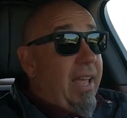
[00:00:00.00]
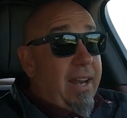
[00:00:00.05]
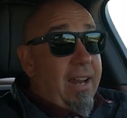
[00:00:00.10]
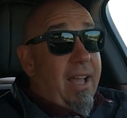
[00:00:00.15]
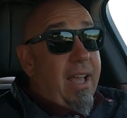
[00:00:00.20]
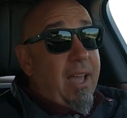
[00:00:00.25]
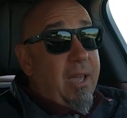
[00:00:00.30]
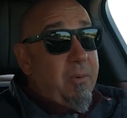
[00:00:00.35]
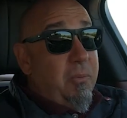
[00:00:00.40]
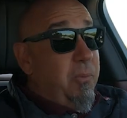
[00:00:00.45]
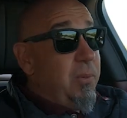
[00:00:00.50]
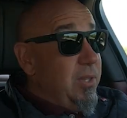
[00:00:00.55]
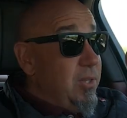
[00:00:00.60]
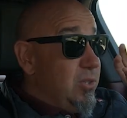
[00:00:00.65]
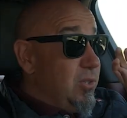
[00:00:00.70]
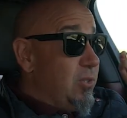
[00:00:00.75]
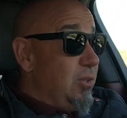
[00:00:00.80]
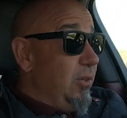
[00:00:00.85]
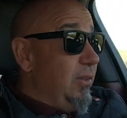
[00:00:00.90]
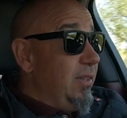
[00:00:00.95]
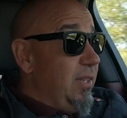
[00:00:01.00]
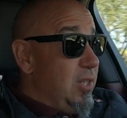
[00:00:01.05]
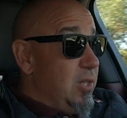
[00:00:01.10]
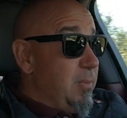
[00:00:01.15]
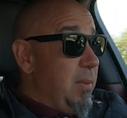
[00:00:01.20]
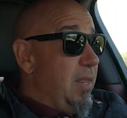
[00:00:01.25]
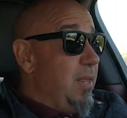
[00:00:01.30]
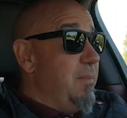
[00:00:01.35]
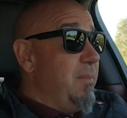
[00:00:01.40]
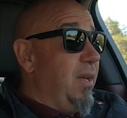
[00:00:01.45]
and I would certainly
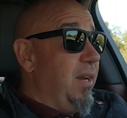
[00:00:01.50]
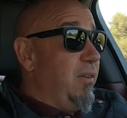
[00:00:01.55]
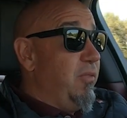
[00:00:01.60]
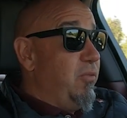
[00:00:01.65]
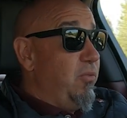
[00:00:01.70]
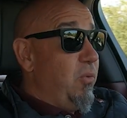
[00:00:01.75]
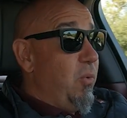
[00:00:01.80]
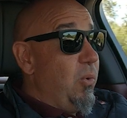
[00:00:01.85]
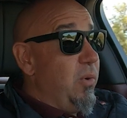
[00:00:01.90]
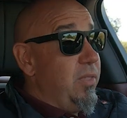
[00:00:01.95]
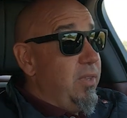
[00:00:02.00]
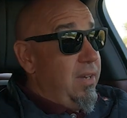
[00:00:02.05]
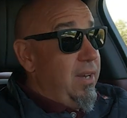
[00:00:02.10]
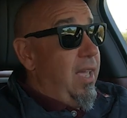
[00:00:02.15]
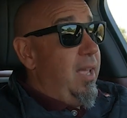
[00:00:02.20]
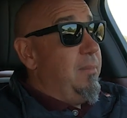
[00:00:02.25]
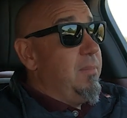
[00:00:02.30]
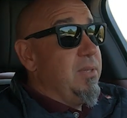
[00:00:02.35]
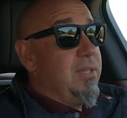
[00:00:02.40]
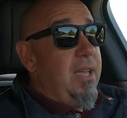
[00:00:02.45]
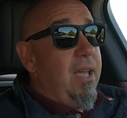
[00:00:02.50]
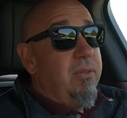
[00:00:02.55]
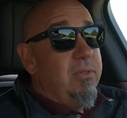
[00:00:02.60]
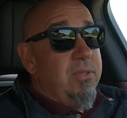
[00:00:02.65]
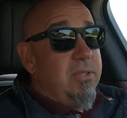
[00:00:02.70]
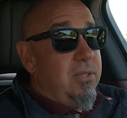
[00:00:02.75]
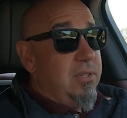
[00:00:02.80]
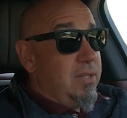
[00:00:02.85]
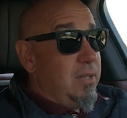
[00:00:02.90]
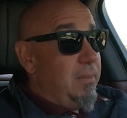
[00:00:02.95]
spend the money for the Naim
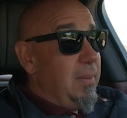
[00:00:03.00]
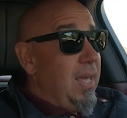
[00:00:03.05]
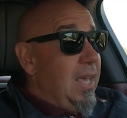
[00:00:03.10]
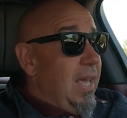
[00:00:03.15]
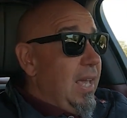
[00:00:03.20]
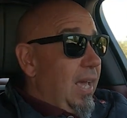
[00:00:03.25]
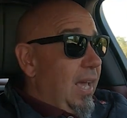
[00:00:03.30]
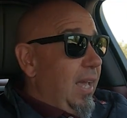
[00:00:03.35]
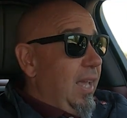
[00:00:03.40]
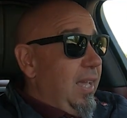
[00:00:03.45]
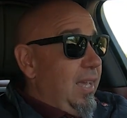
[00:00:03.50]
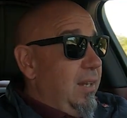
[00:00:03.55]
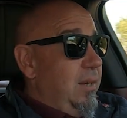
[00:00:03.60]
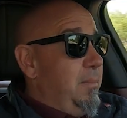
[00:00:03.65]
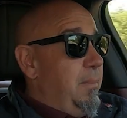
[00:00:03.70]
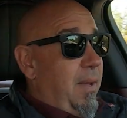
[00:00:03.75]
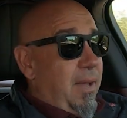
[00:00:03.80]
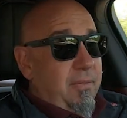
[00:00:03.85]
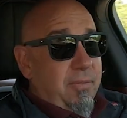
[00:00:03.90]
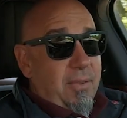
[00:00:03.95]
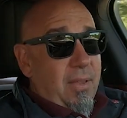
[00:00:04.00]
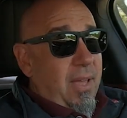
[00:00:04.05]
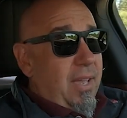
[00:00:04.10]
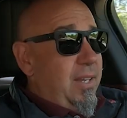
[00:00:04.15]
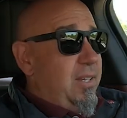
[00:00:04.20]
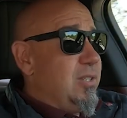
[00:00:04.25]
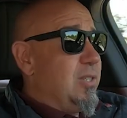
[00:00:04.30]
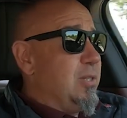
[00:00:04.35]
sound system in my Flying